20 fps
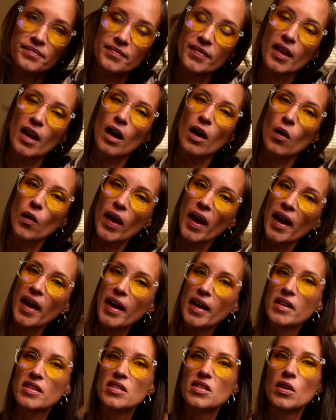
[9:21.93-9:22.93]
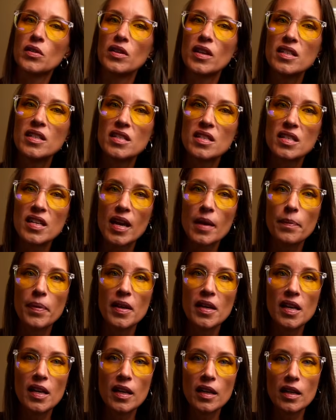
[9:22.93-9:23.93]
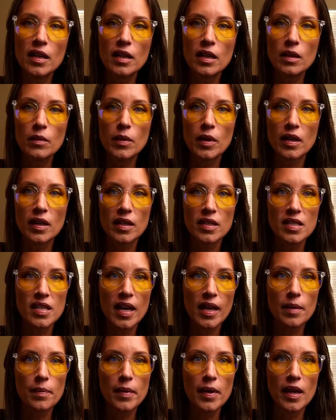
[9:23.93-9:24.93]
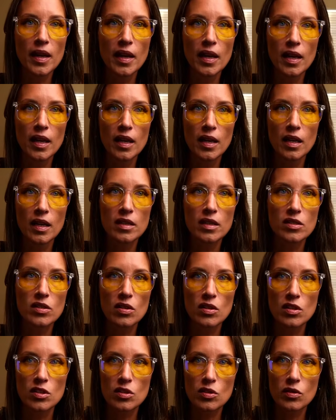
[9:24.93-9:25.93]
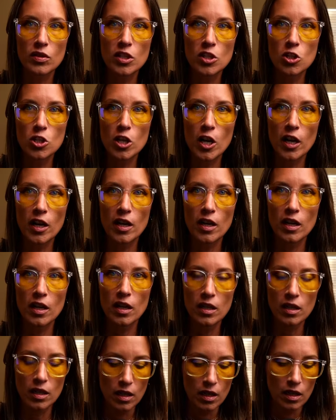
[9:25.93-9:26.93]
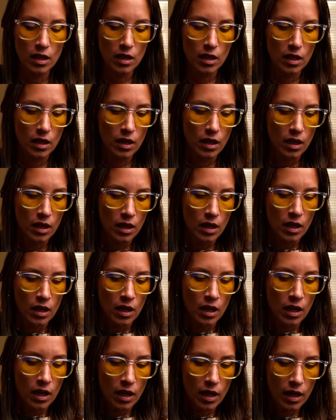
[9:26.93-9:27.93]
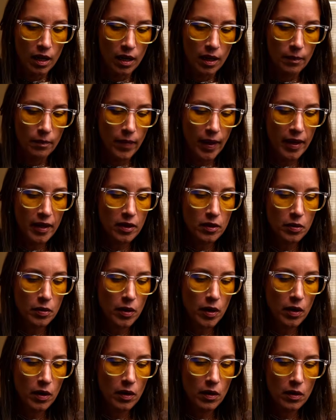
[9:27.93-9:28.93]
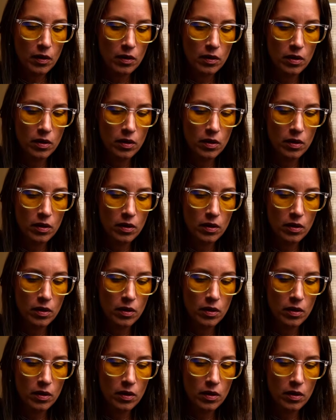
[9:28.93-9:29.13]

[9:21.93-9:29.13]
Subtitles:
Okay. So let's type in here. We're going to type in to the screen share, microbiome